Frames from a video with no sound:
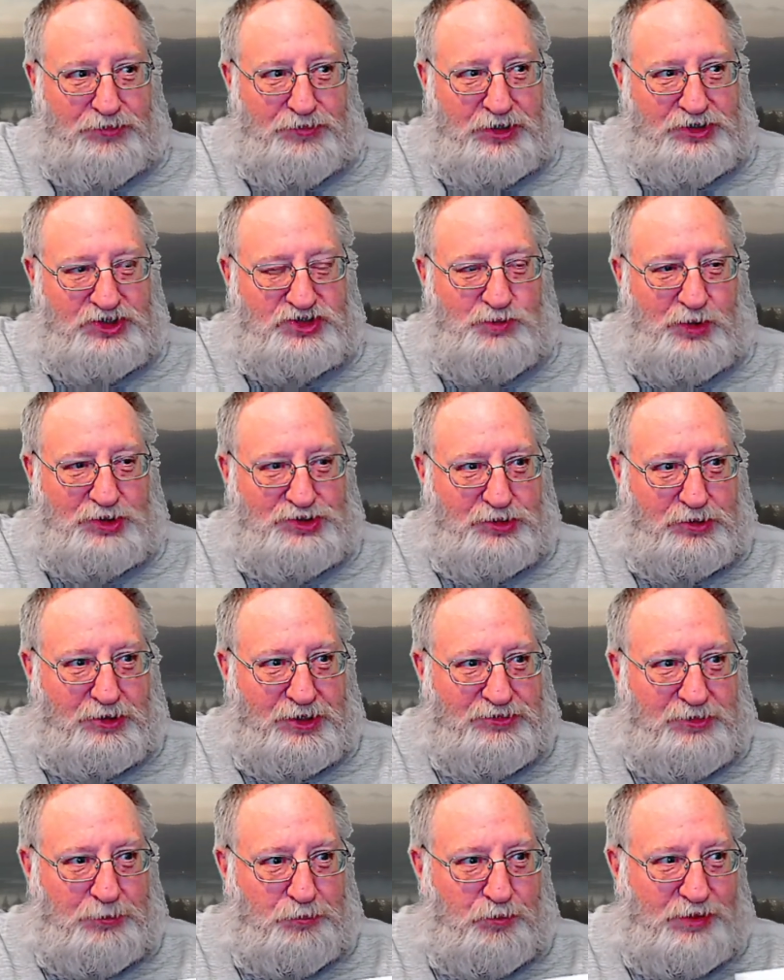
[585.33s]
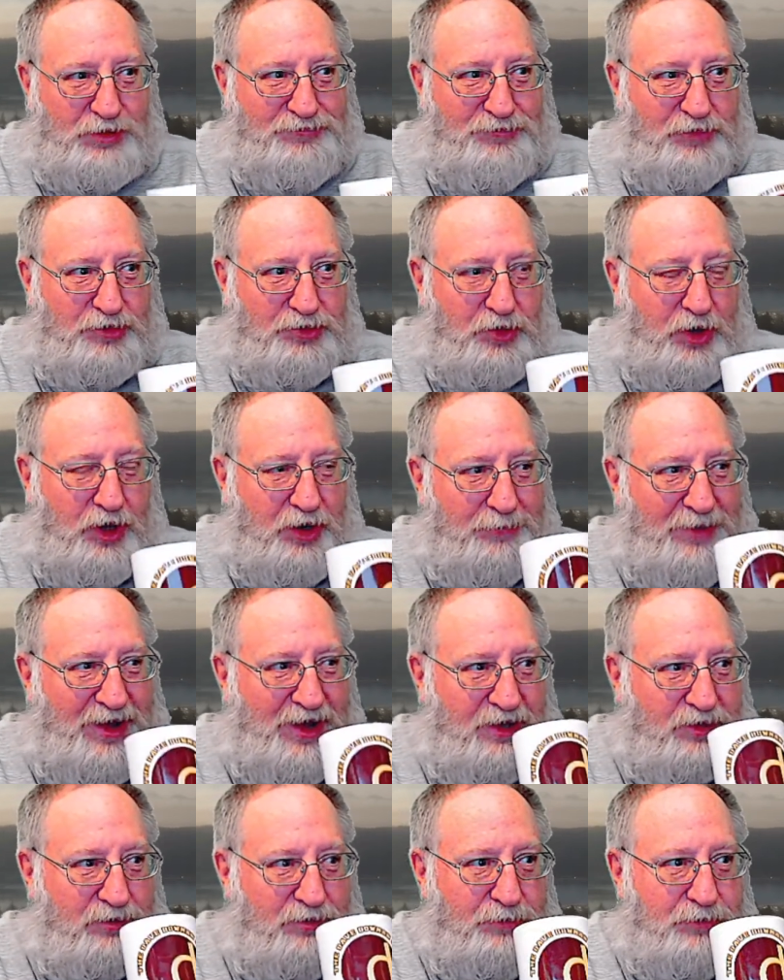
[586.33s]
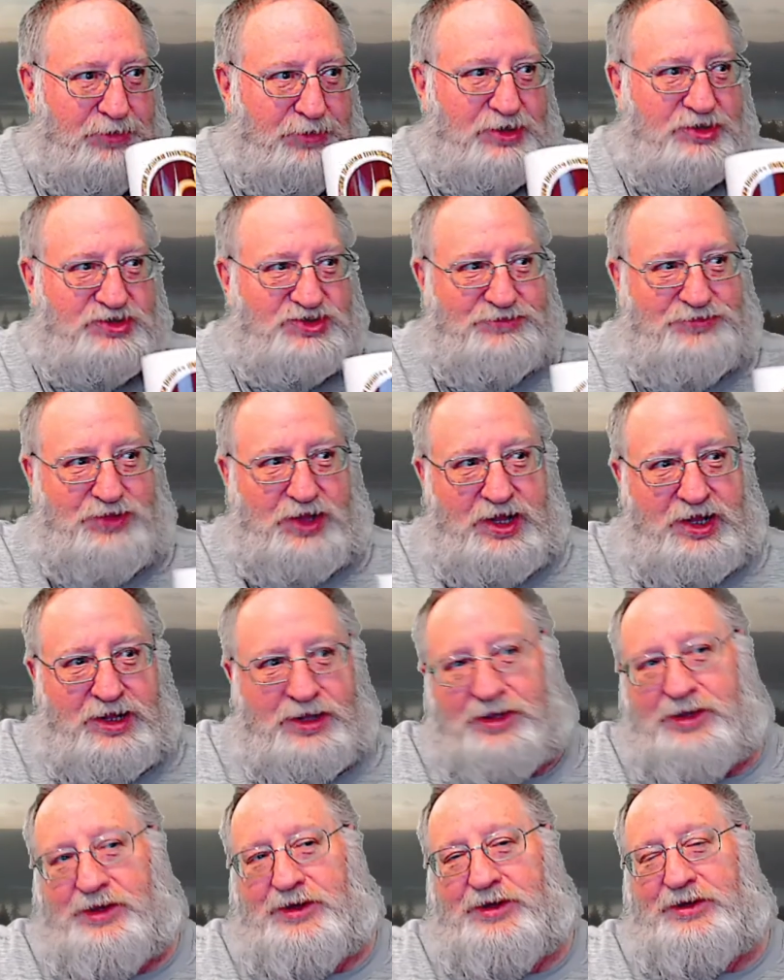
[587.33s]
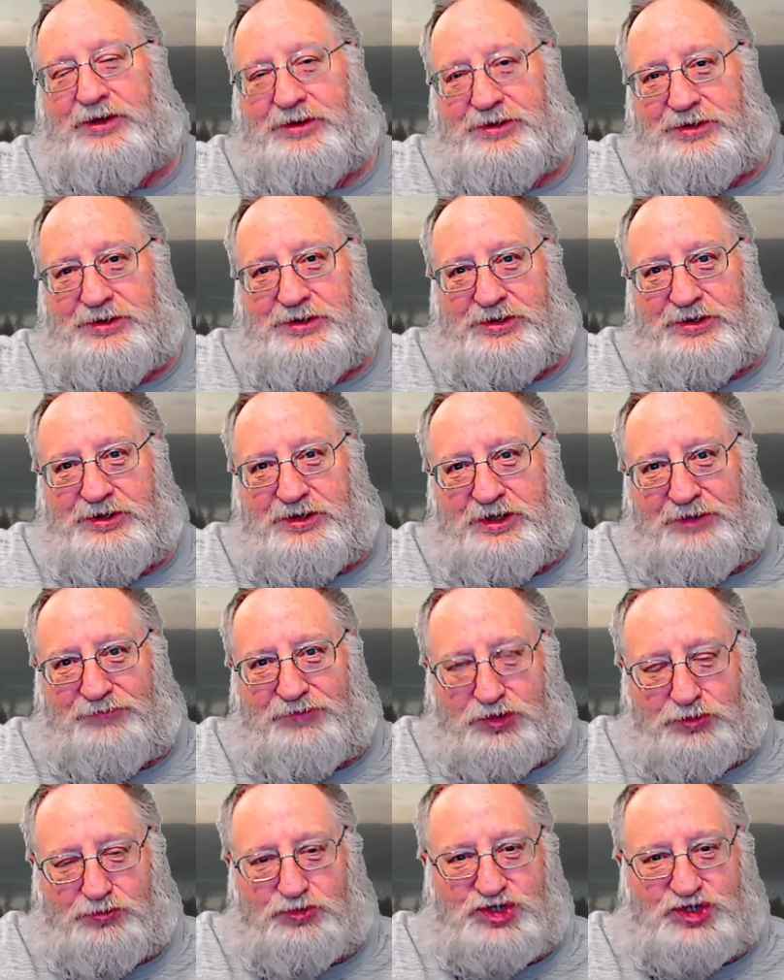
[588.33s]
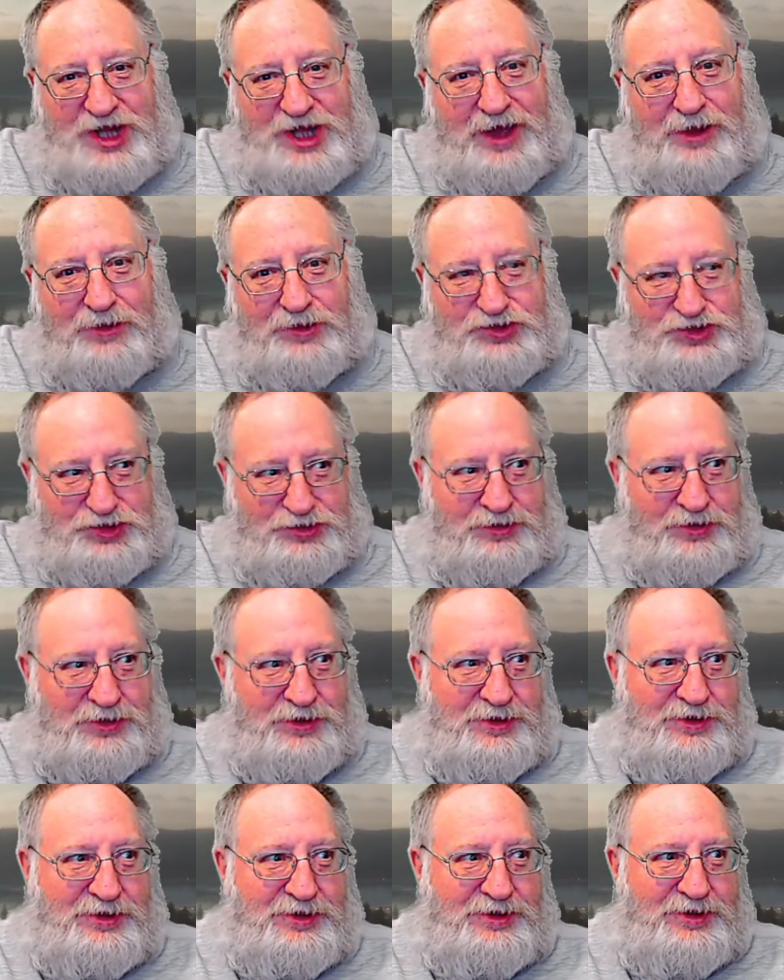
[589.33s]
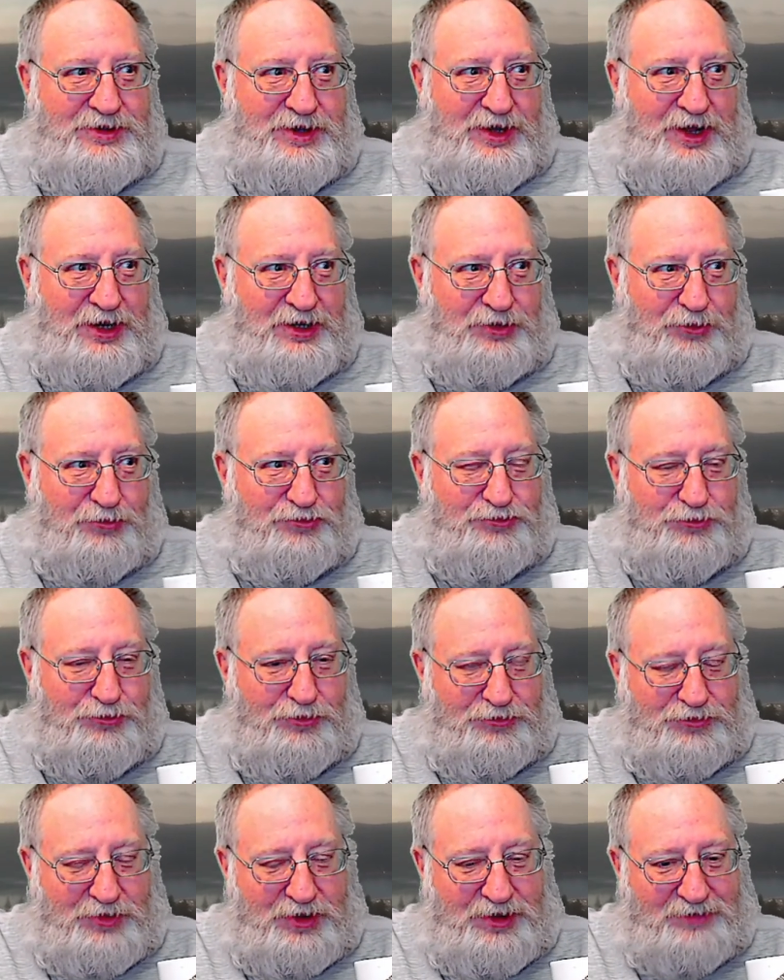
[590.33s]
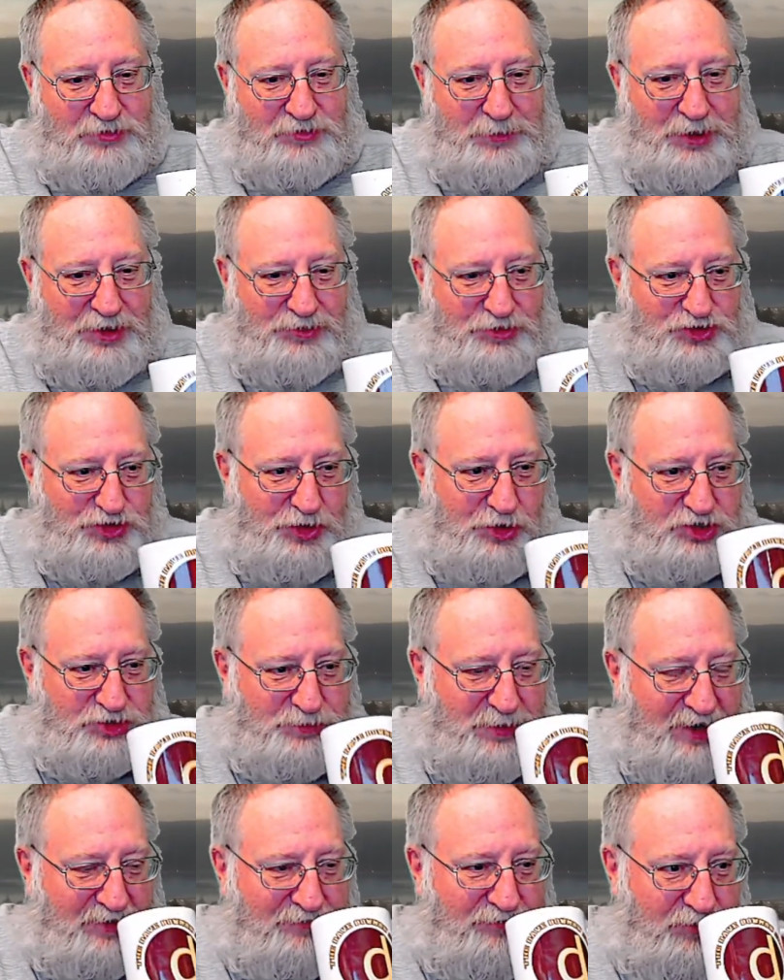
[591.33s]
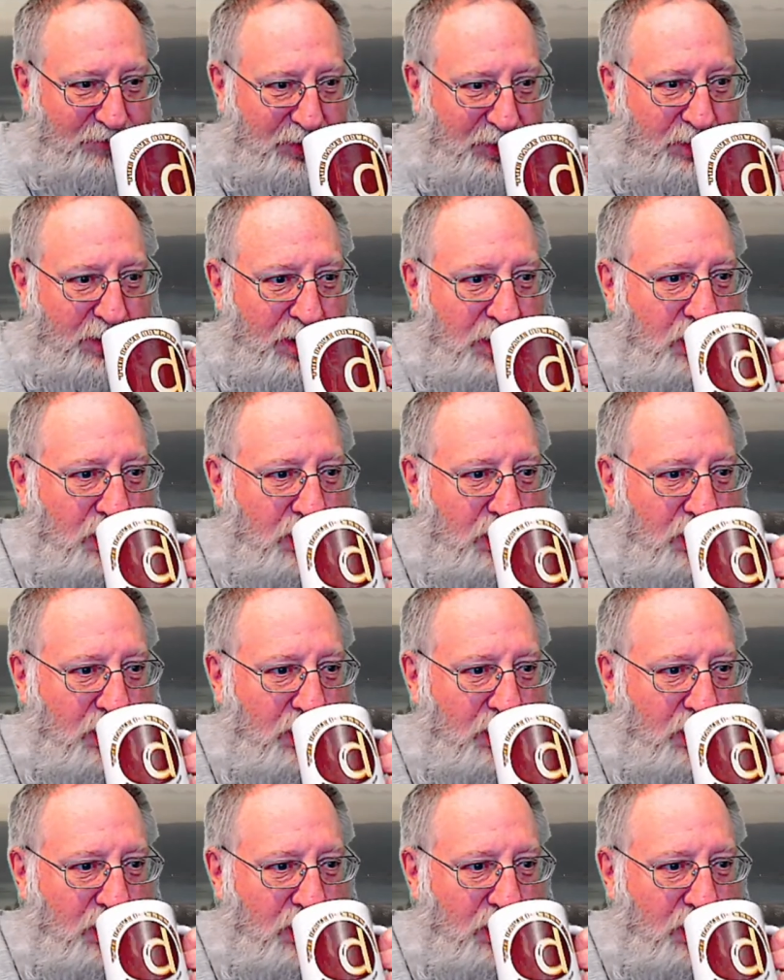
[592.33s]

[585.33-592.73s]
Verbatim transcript: They just want you to let them refund it automatically because if they if you challenge it and it goes through that, they have to pay the chargeback fee